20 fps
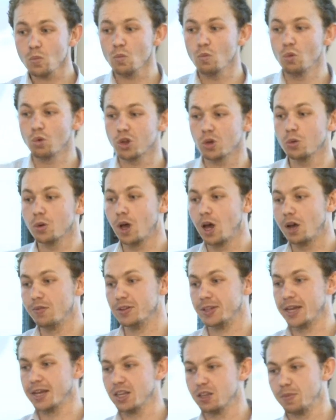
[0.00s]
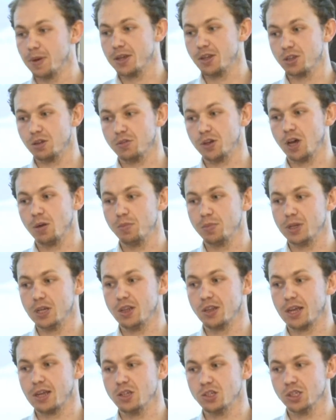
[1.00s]
We also want to have a database of
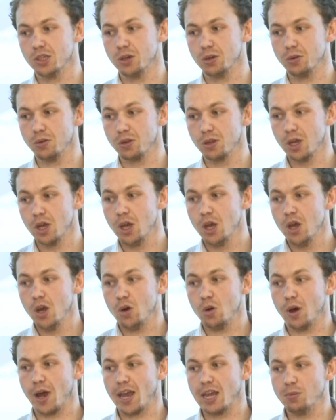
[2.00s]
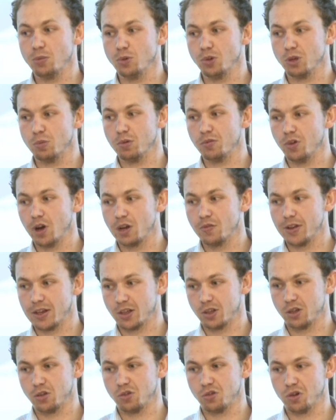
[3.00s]
companies, NGOs, who are able to provide
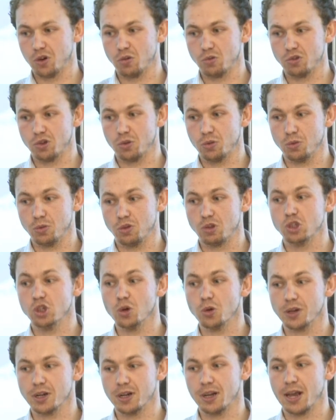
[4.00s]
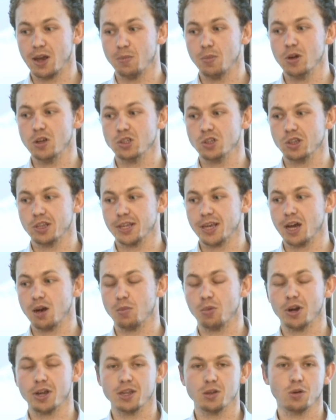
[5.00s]
vector control tools during our emergency
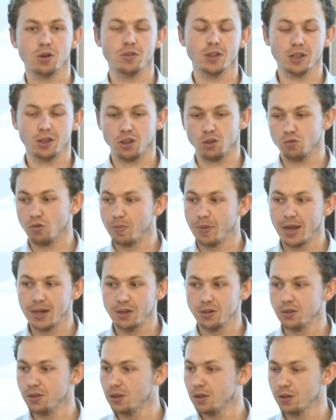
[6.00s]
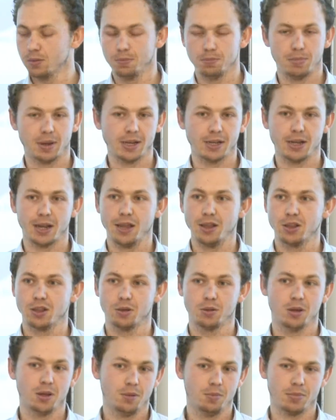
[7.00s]
outbreak, whether it is repellents, bed nets,
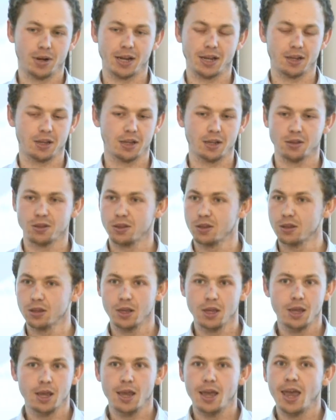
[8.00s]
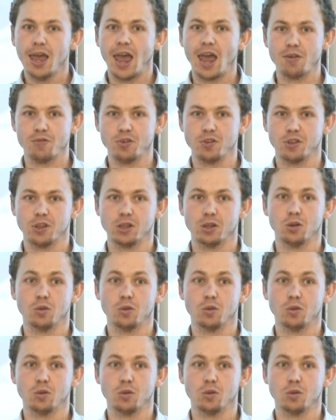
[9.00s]
blankets, everything